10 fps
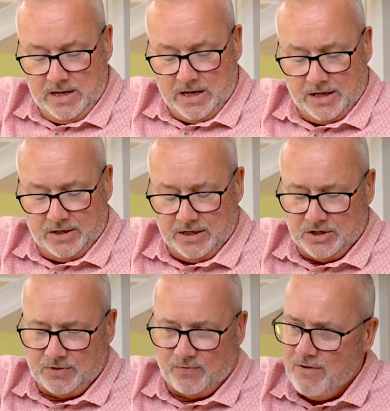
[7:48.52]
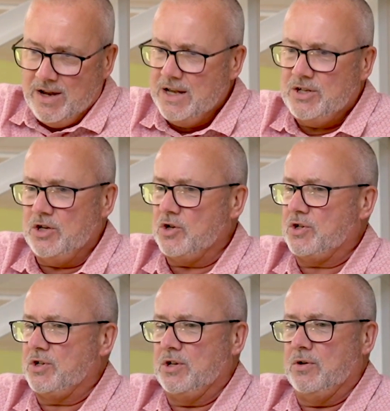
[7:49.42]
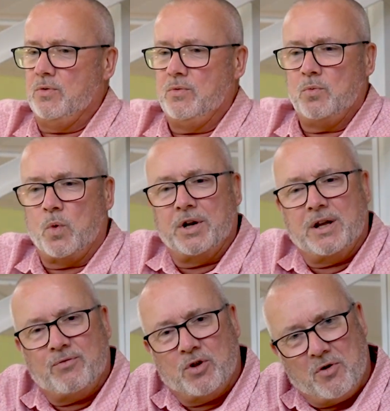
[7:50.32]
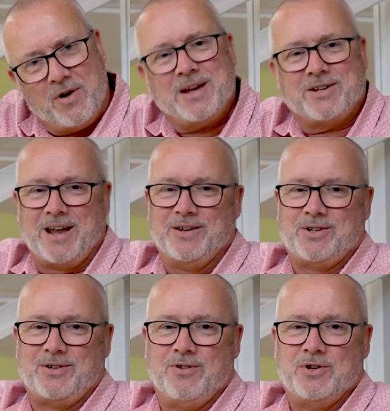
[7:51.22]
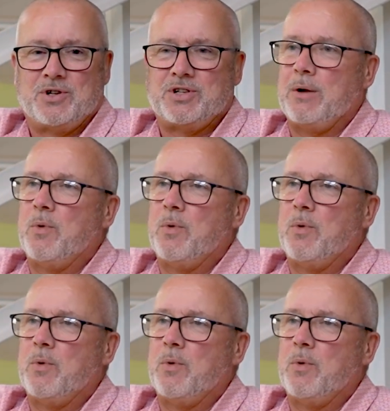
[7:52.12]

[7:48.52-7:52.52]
And it's very easy just to want to give the correct answer and just say,